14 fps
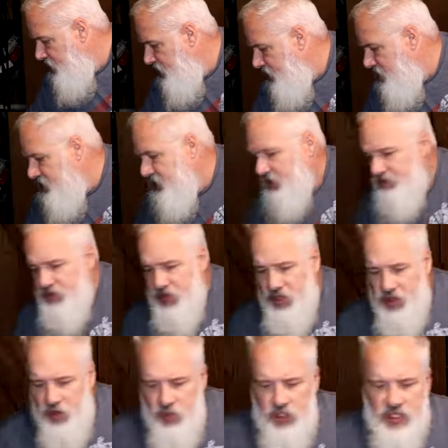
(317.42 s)
these
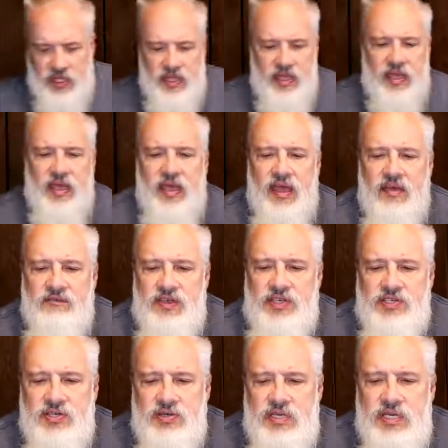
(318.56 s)
really
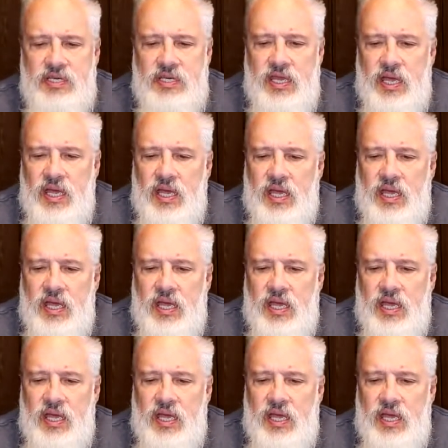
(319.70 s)
heavy-duty,